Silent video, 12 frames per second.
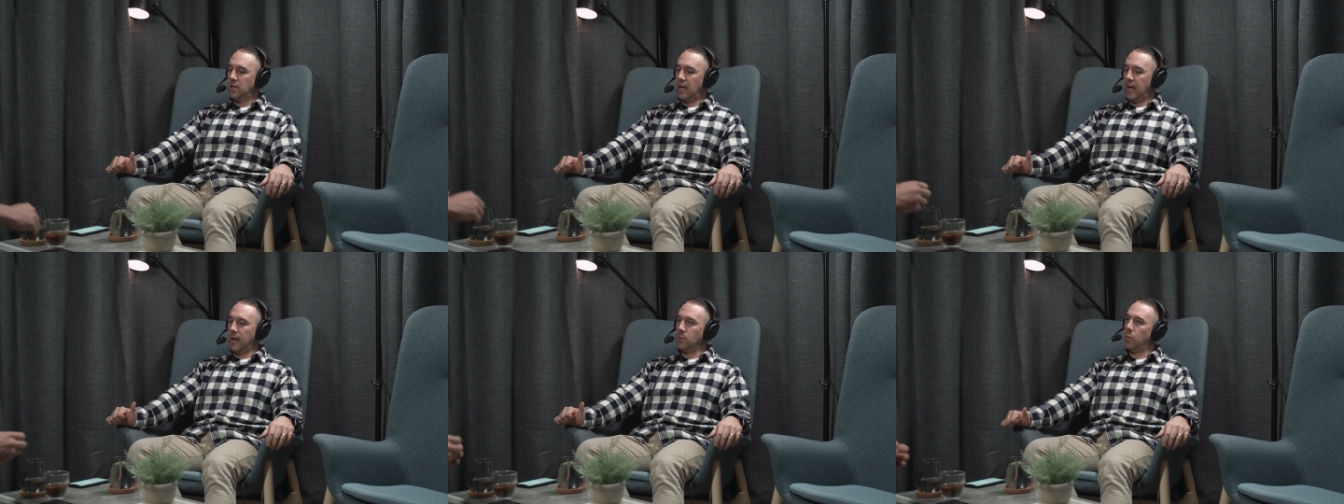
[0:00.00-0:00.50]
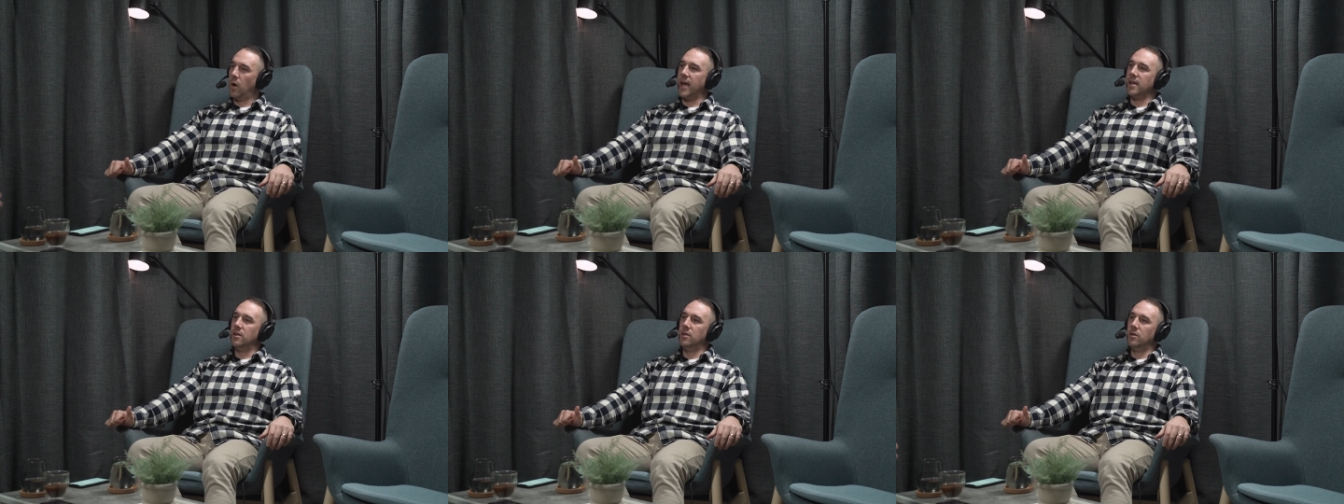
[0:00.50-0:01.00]
and
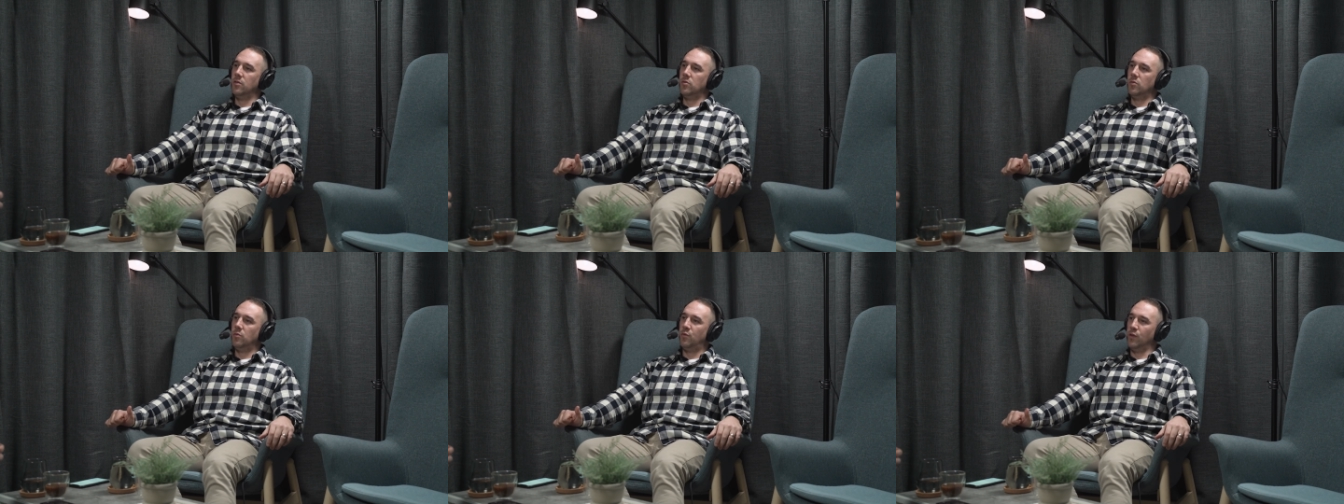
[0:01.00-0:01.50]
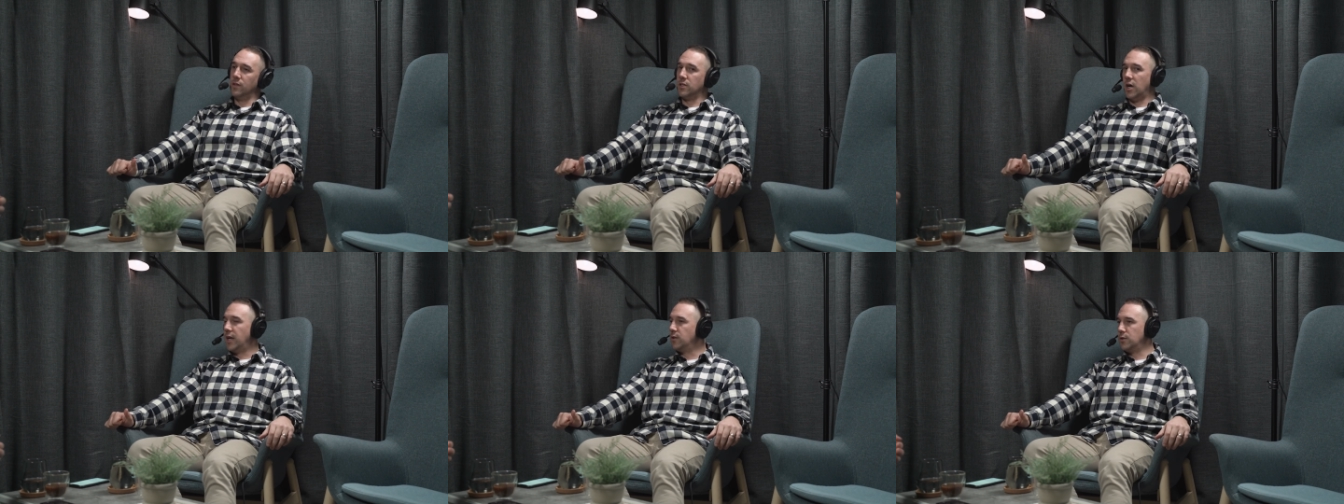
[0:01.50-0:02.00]
wait for the
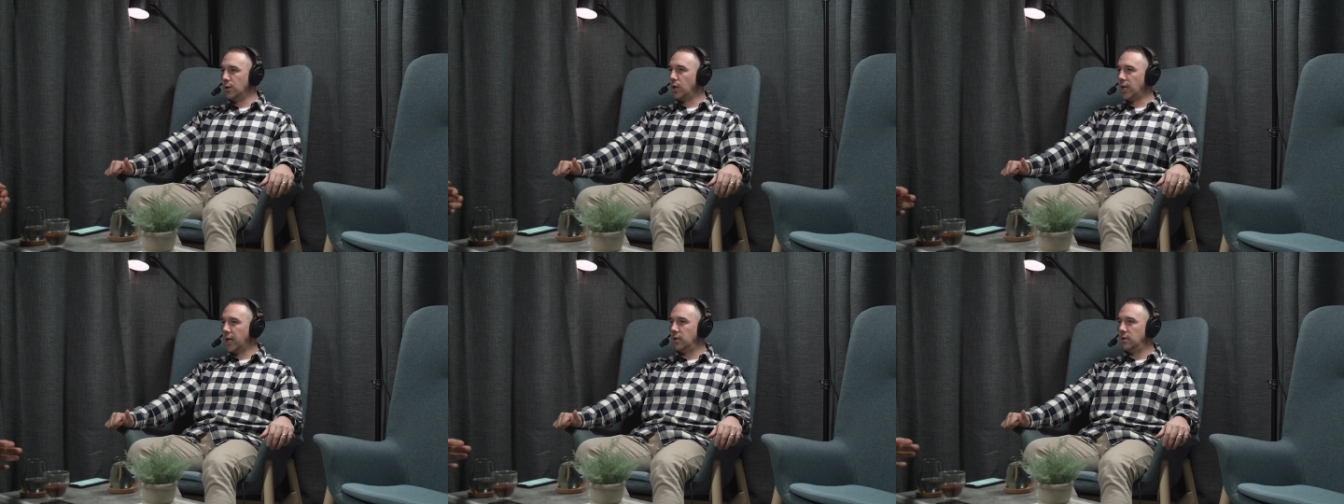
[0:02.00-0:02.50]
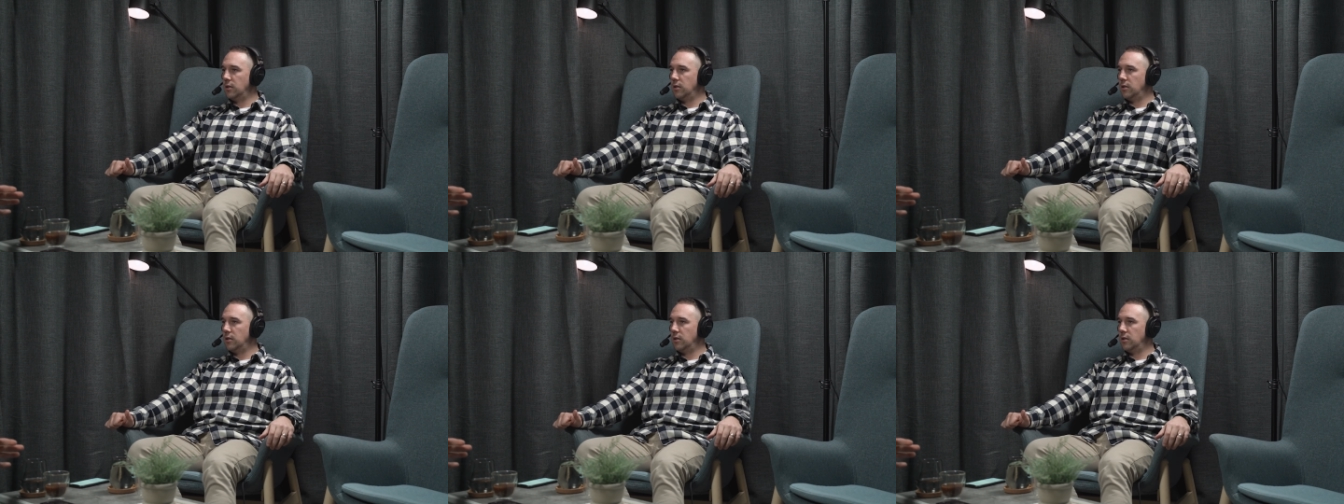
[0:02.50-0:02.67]
tide to turn again.